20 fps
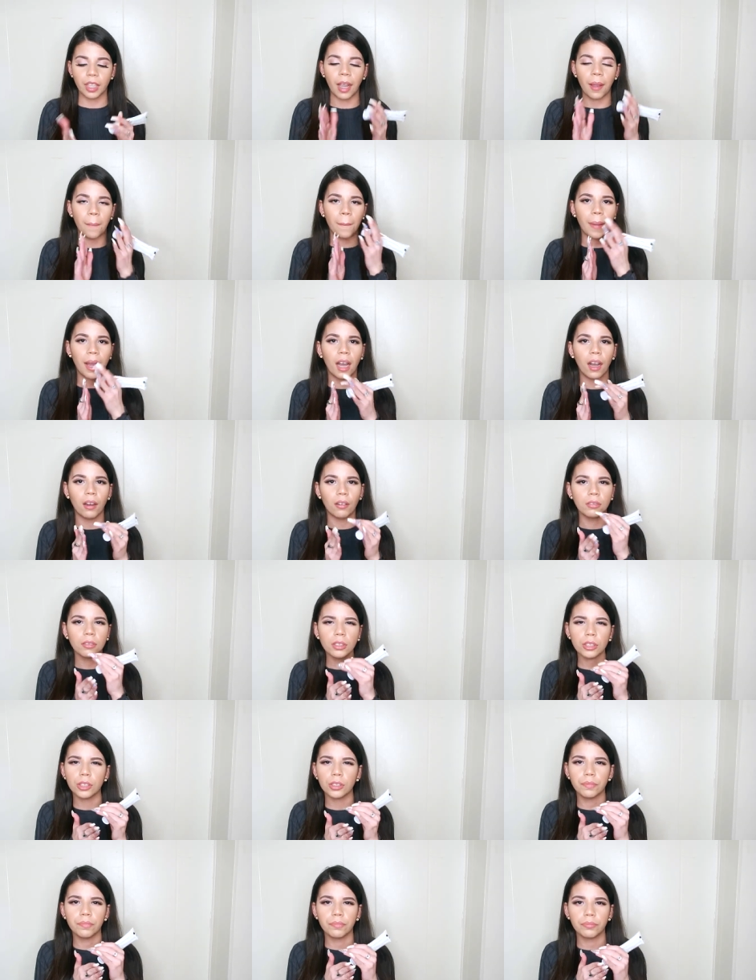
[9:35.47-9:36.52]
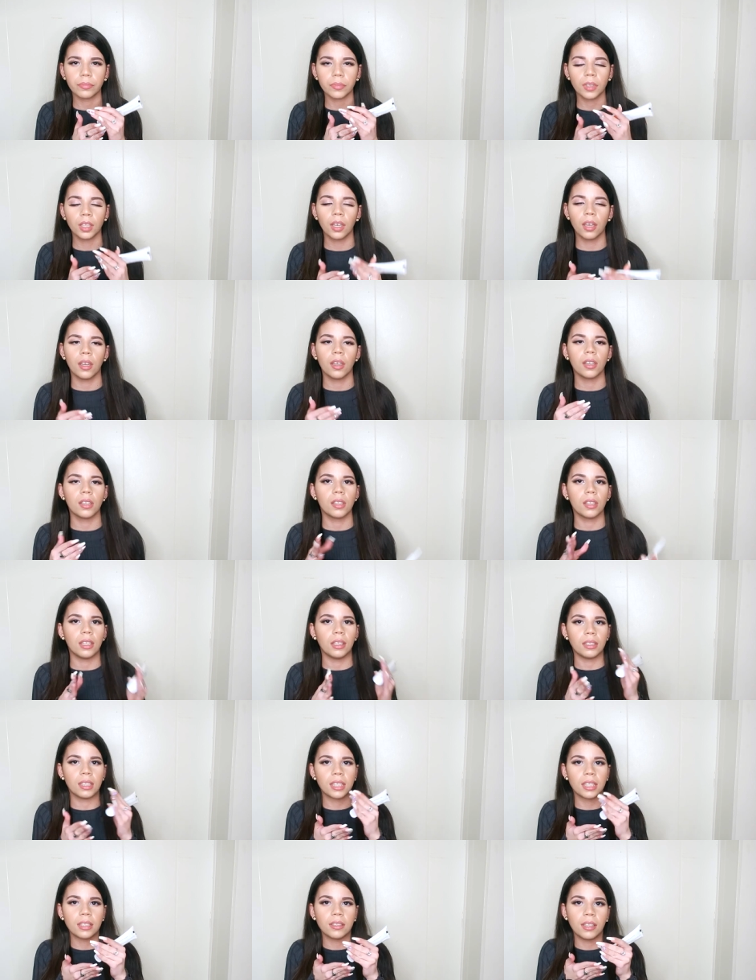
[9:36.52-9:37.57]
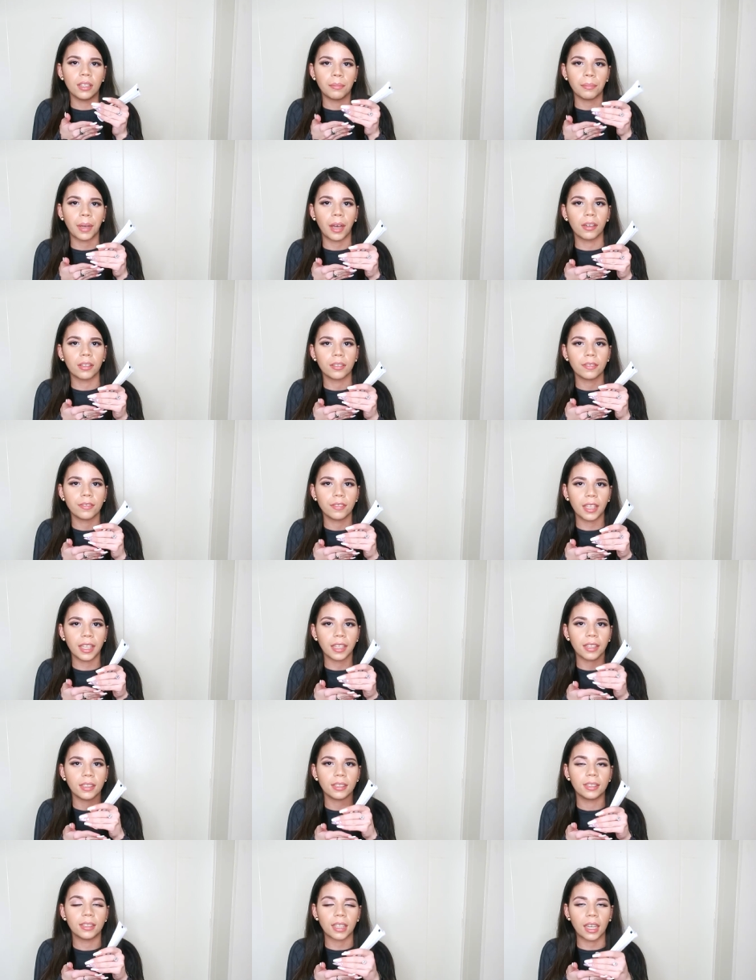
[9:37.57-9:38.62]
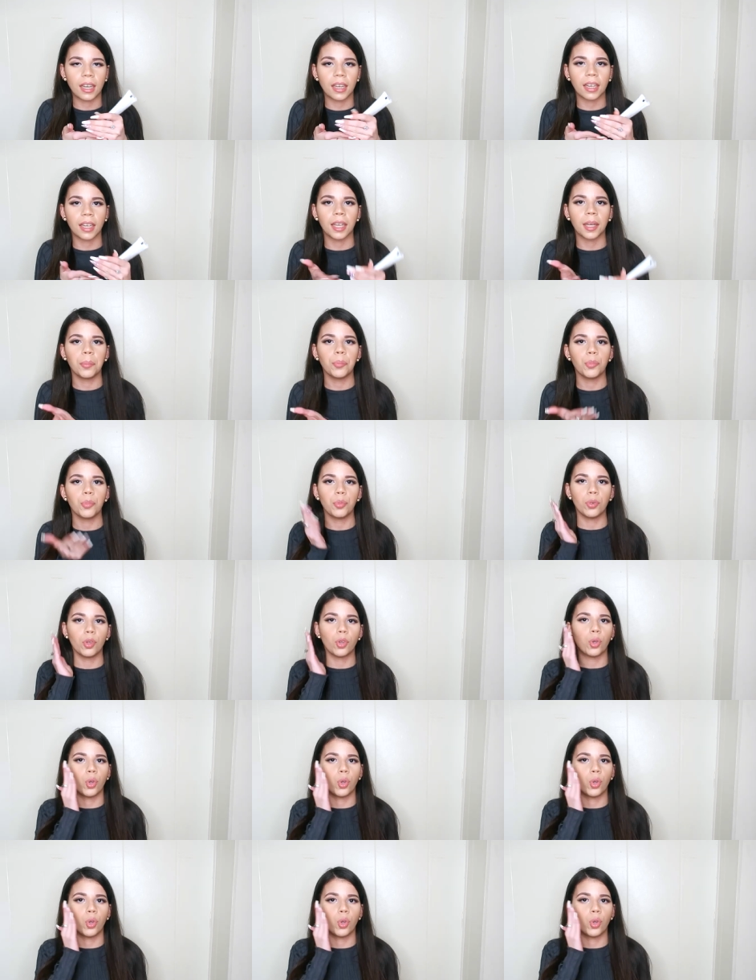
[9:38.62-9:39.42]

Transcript: amount, amount of like a dime,